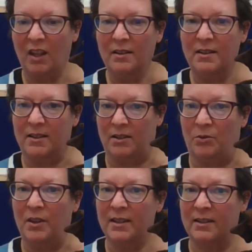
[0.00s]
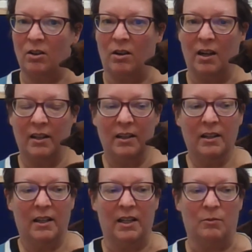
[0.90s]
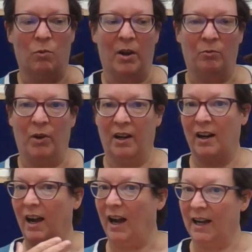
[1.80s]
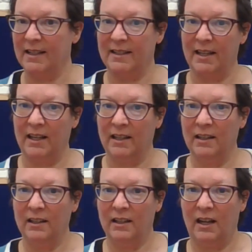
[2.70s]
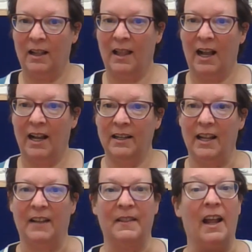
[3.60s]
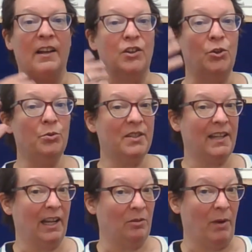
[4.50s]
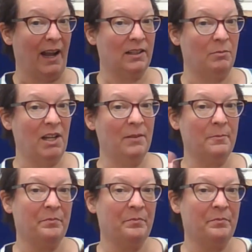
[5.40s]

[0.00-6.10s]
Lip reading: So this song is one where I sing a line and then you sing it back to me.